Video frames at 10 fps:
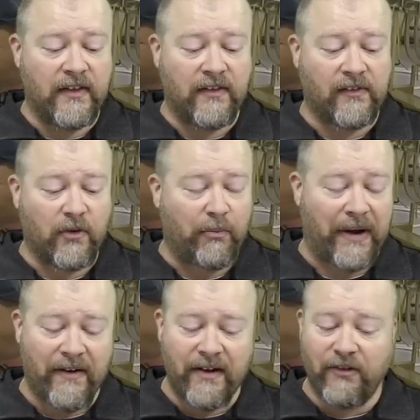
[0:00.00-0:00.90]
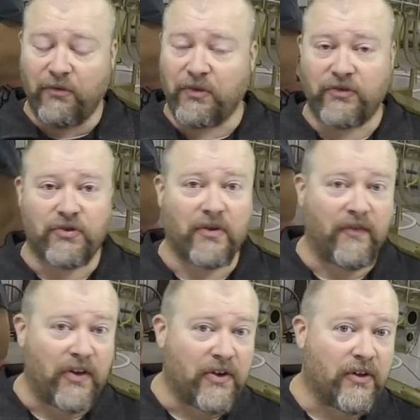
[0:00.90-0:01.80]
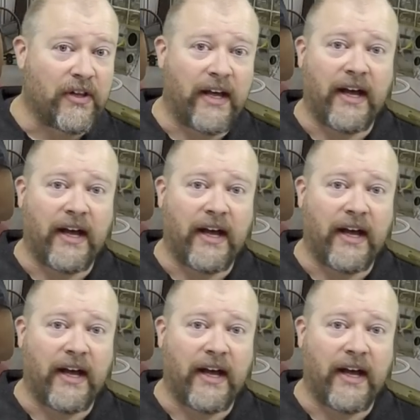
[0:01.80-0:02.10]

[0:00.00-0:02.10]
these little bearings was trivial.